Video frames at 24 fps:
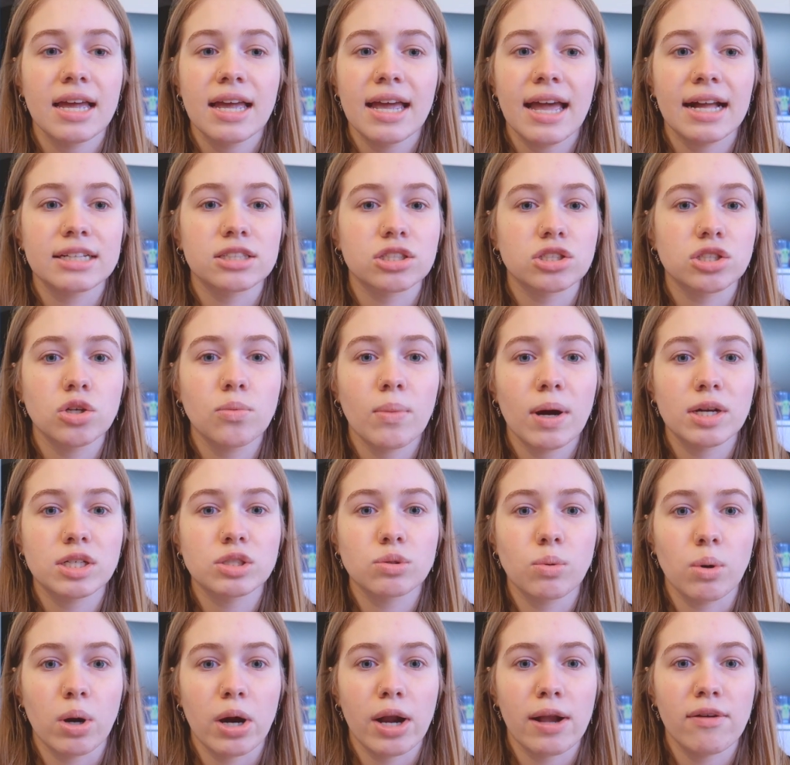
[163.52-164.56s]
It's too much
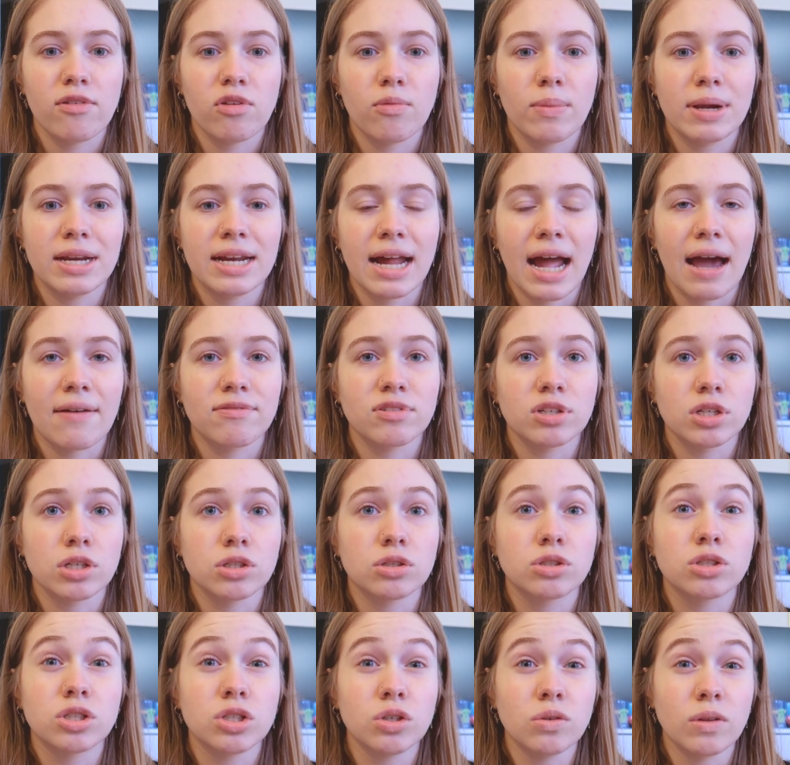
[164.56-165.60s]
worry for me to have to
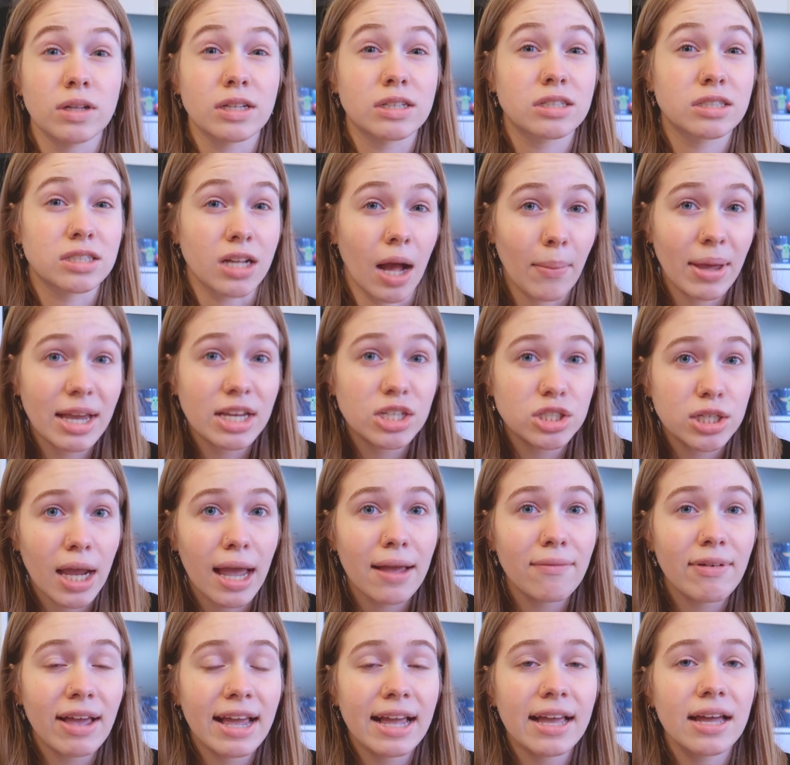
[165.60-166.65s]
do the stomach
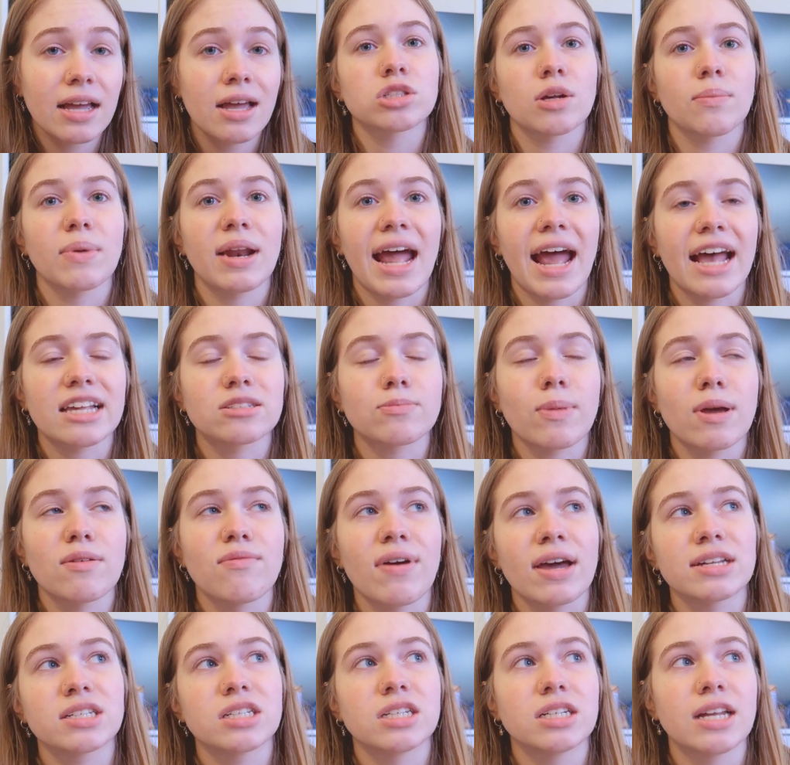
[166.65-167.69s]
shaving. So I'm gonna ask my
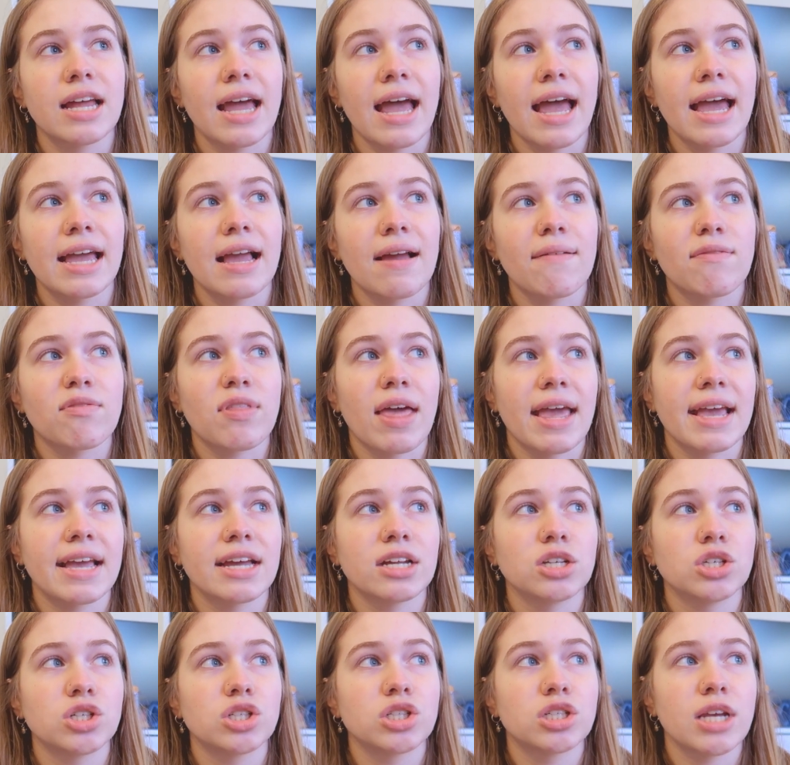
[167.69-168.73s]
vet today if they
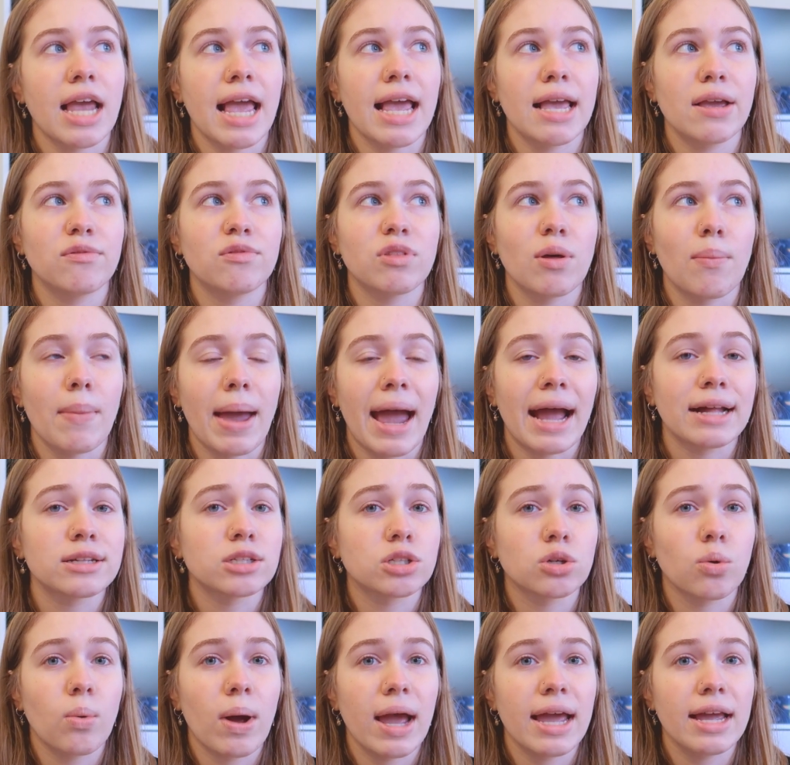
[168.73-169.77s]
can shave the
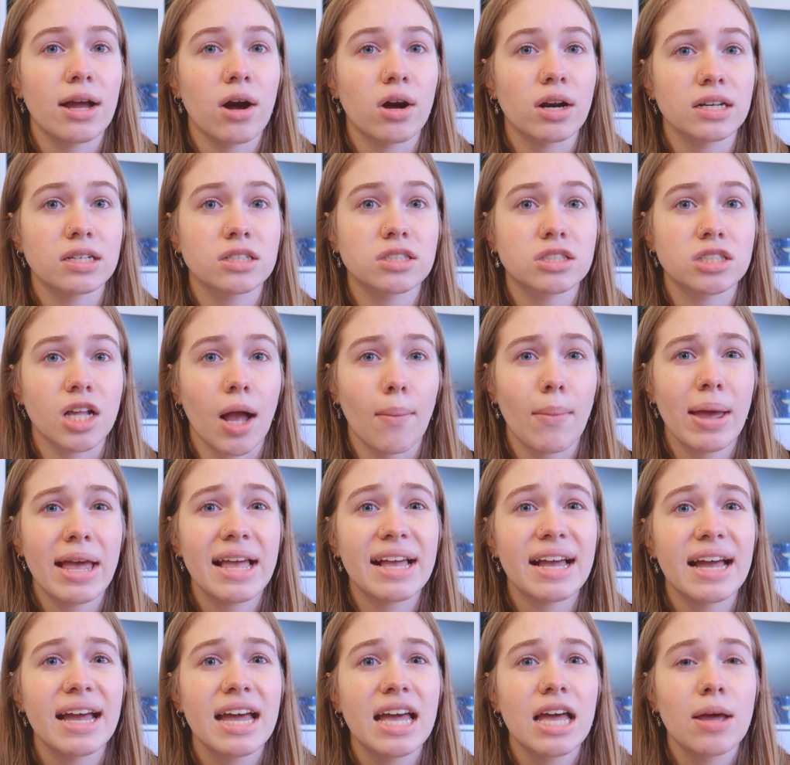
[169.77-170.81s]
mats away on his
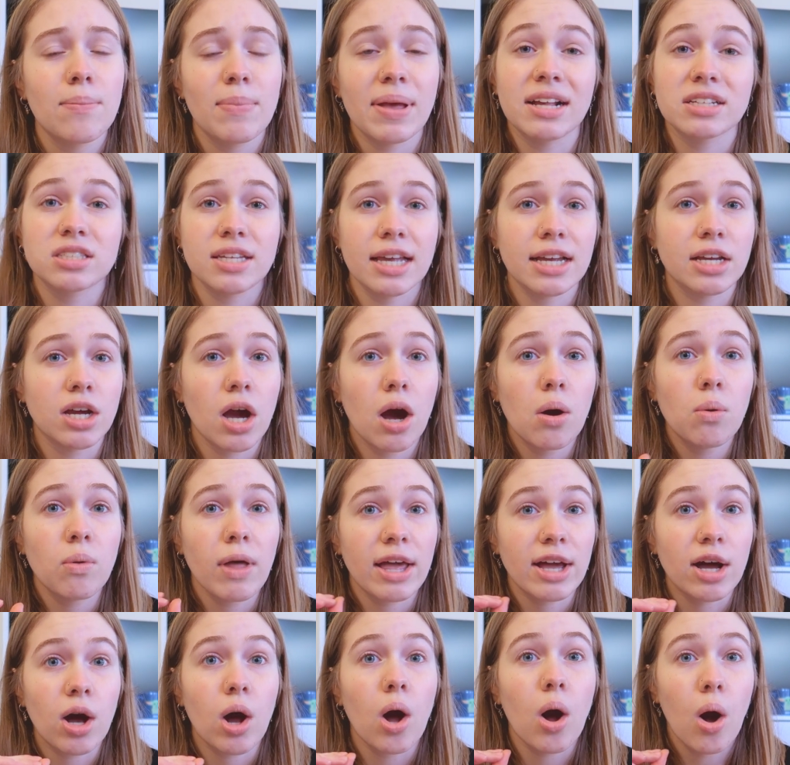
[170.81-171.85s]
stomach, because they go
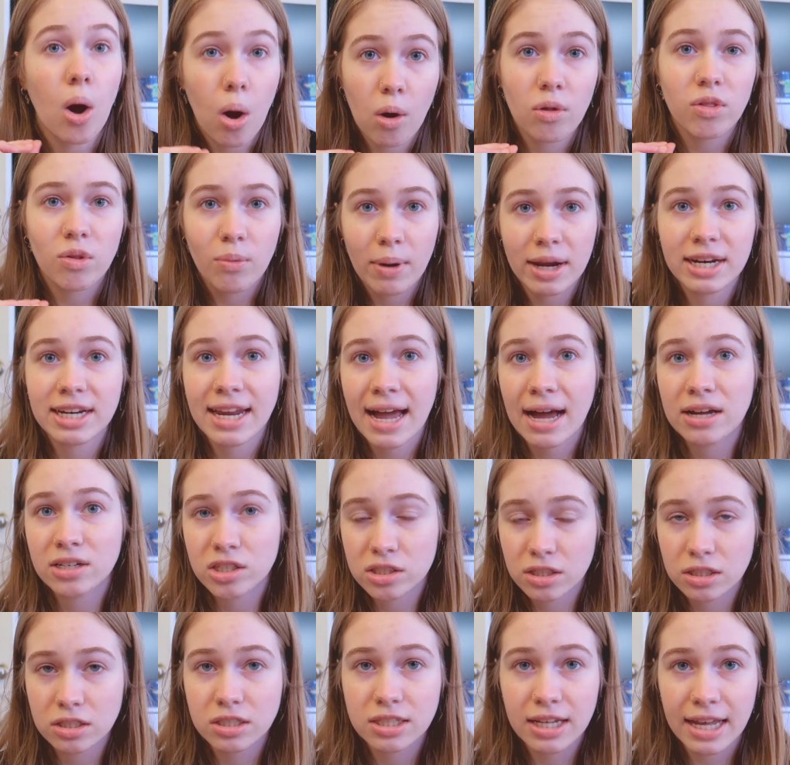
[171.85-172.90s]
like all the way down
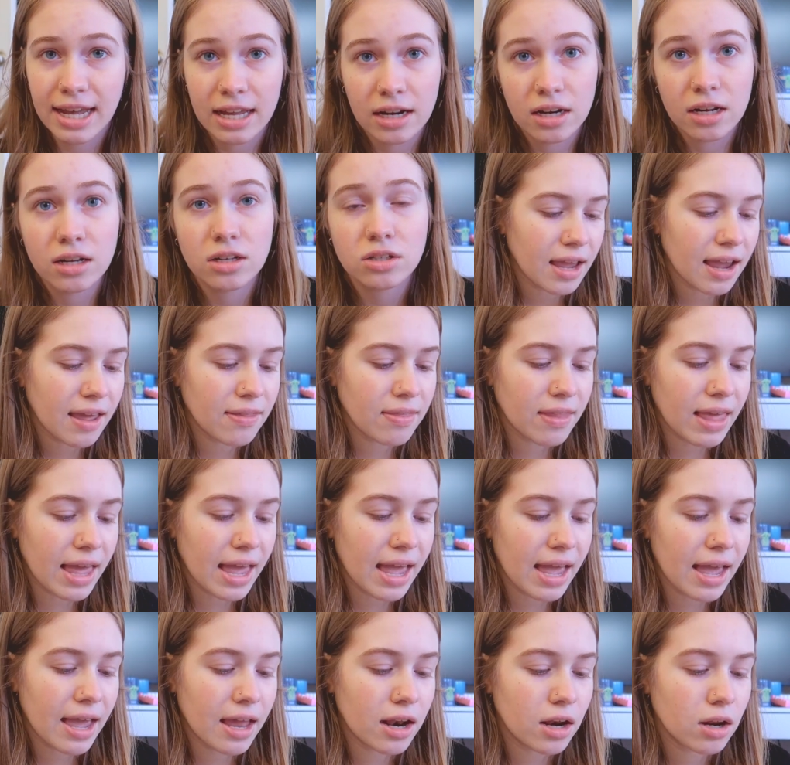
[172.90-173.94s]
to the skin. And
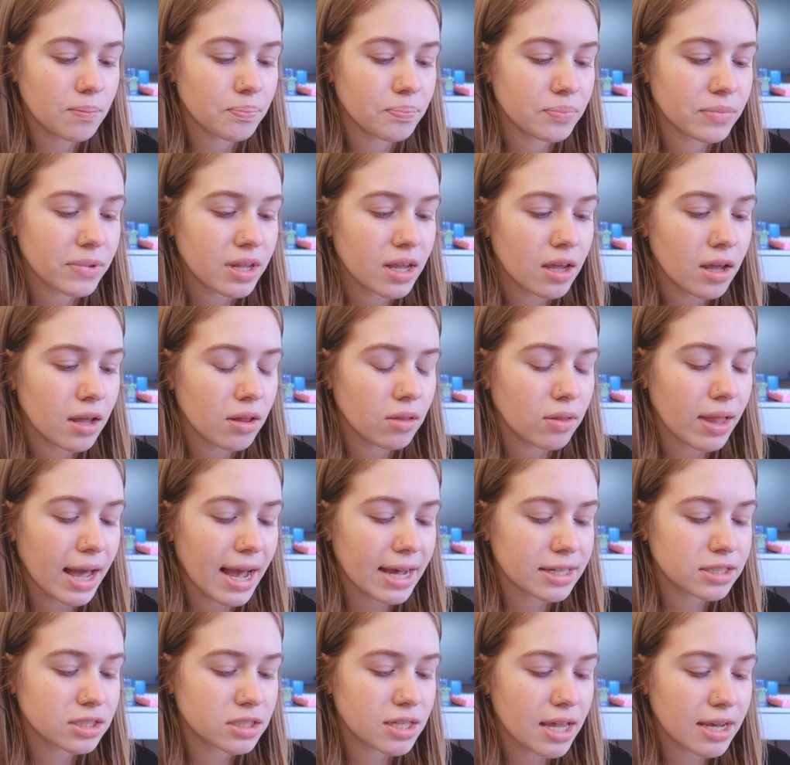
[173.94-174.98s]
then
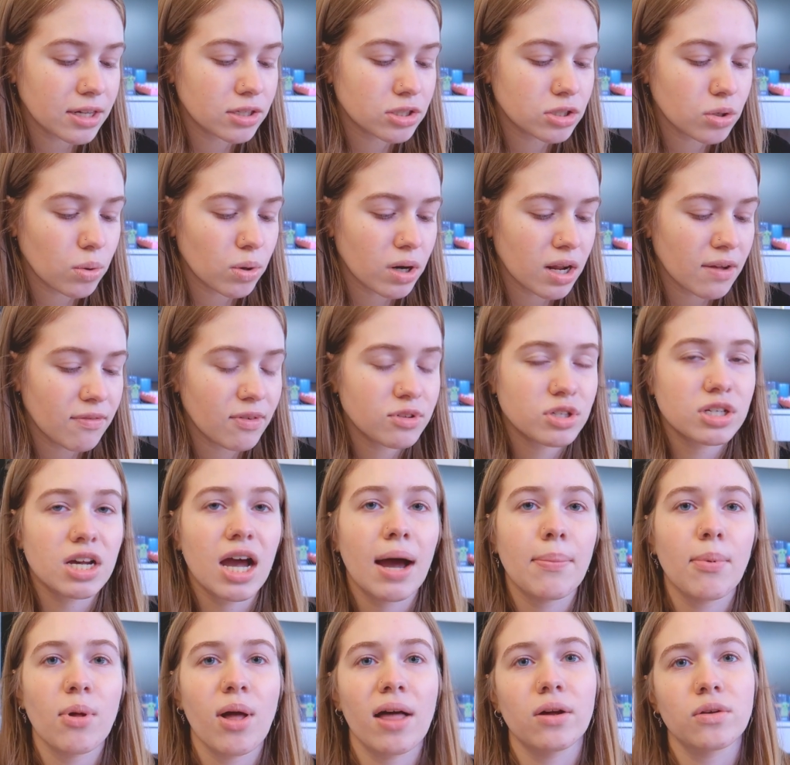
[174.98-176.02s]
last thing, sort of, there's a
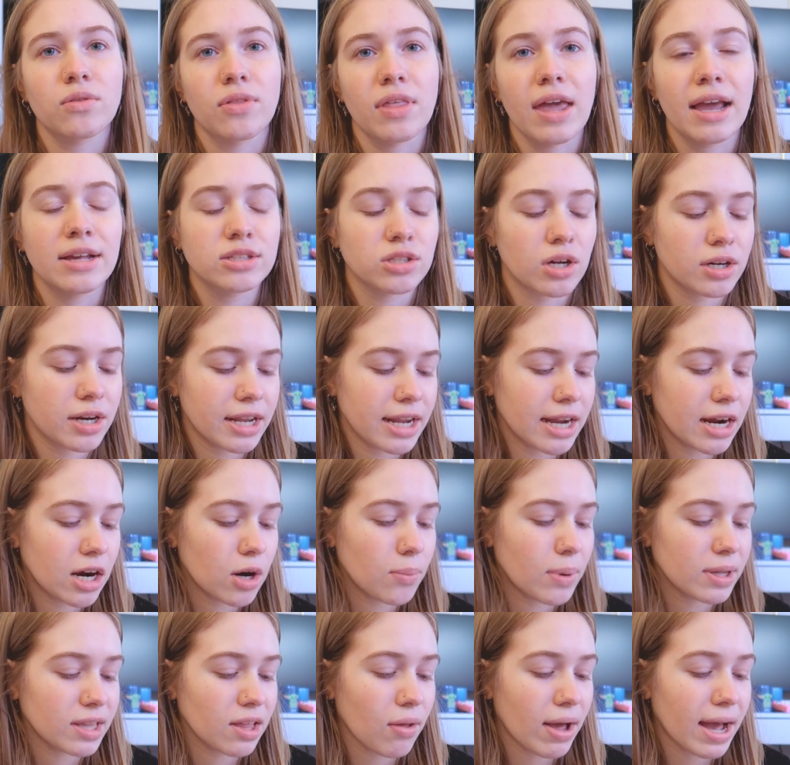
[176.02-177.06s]
couple other things on here,
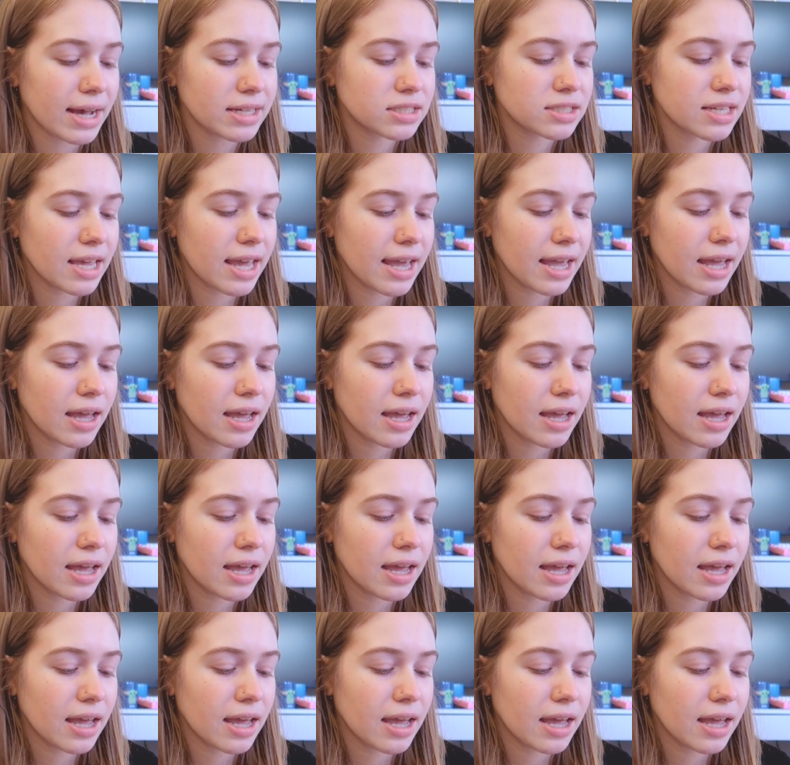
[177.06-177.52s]
but the last